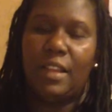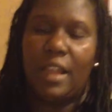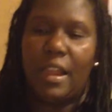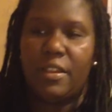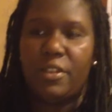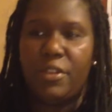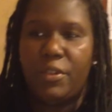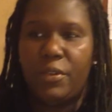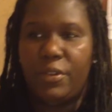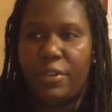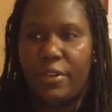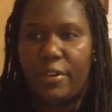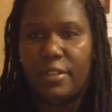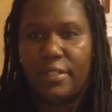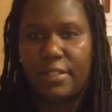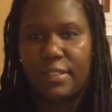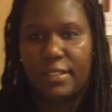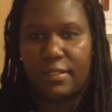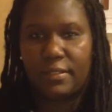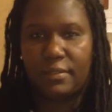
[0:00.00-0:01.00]
A new
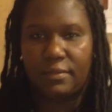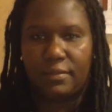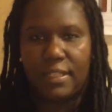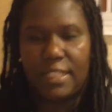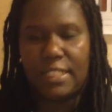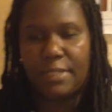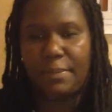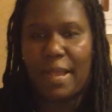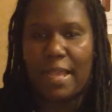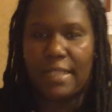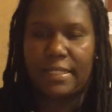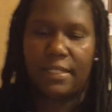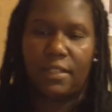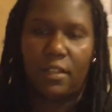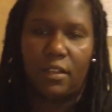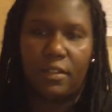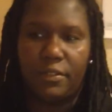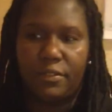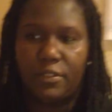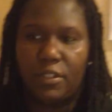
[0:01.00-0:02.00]
nurse just passing
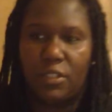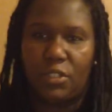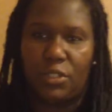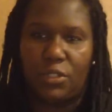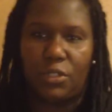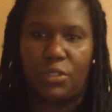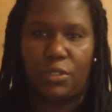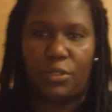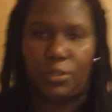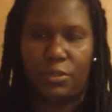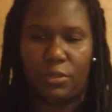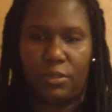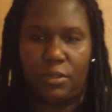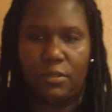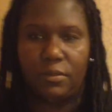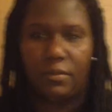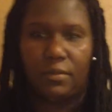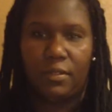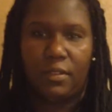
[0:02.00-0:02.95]
out of nursing school.